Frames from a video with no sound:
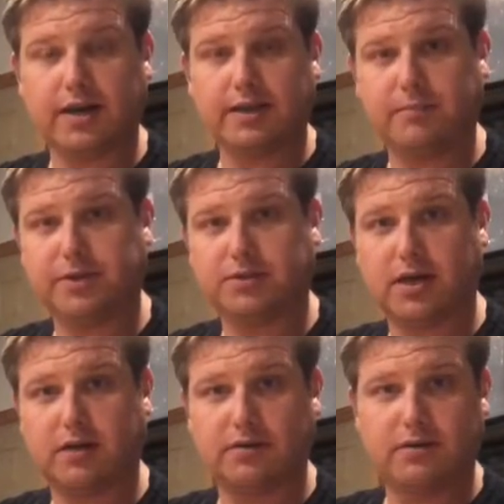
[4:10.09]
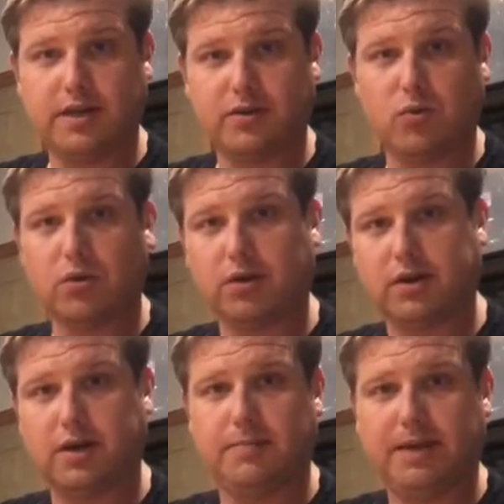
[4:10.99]
I can measure out quarter
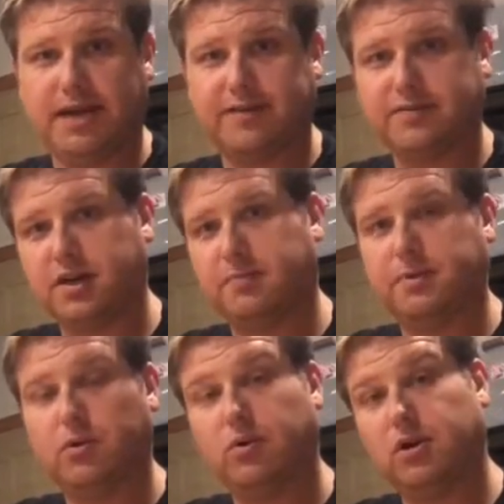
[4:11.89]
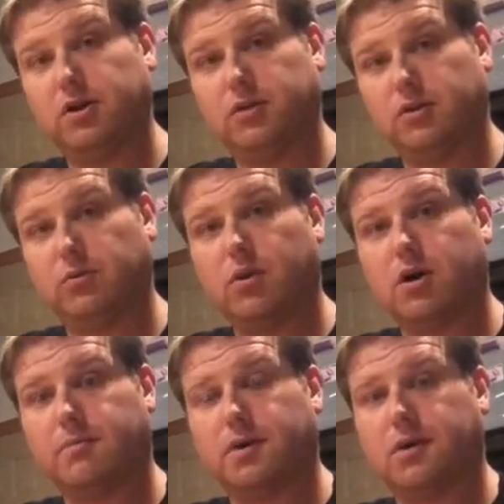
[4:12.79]
cup, half cup, and hold on a little
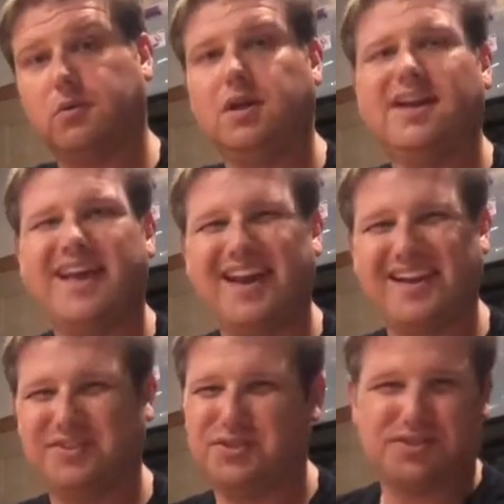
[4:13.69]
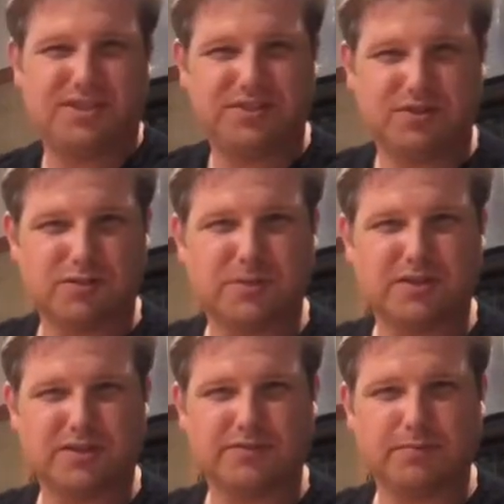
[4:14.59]
water bottle, and it's just easier,
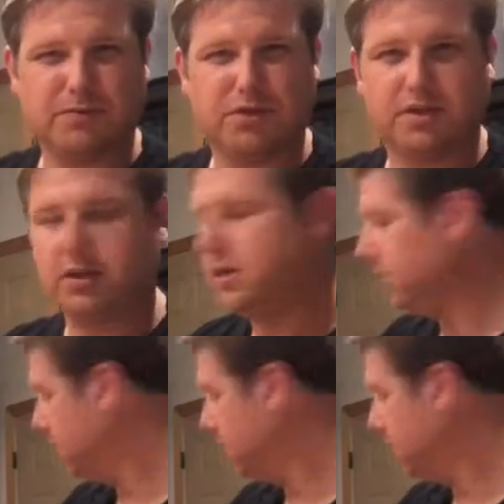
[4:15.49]
especially if I'm cooking.